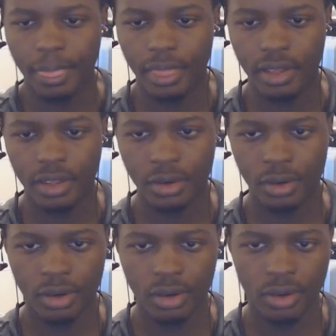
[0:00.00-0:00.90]
your
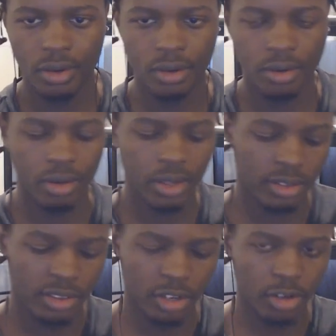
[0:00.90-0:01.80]
like the
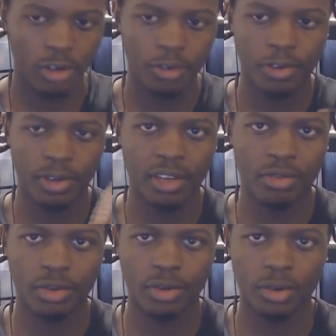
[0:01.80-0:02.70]
curve you gave to
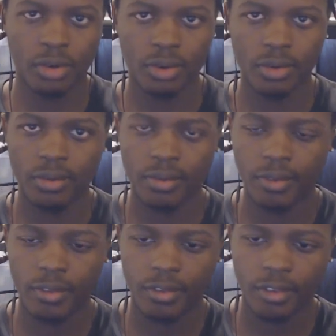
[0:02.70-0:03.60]
your
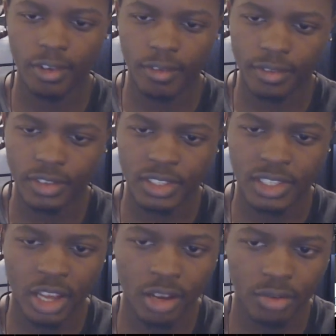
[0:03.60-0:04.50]

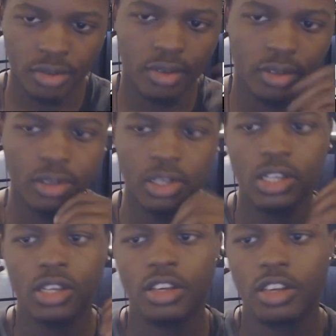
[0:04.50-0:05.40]
sound.
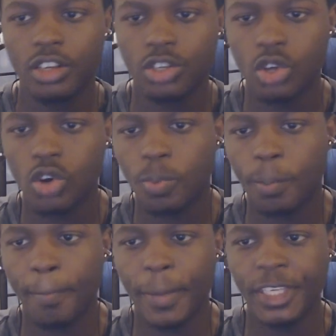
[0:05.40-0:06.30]
So
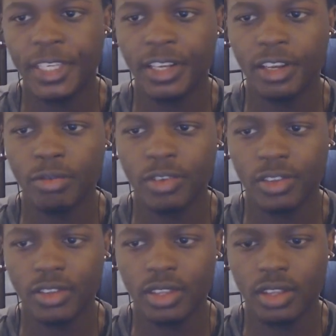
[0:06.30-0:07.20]
basically,
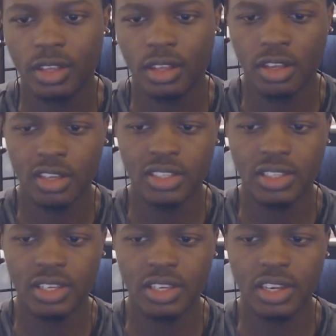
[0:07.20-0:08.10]
with
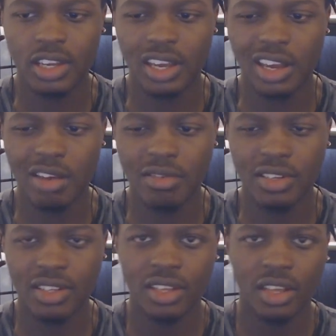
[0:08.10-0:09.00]
seeing
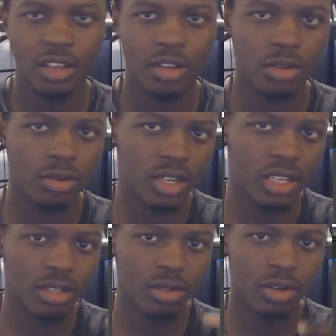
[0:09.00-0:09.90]
everything you need to
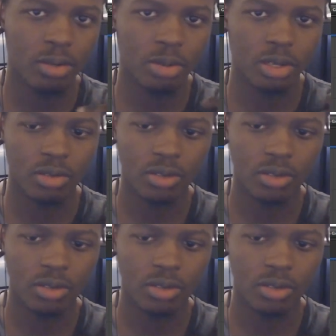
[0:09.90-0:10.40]
know about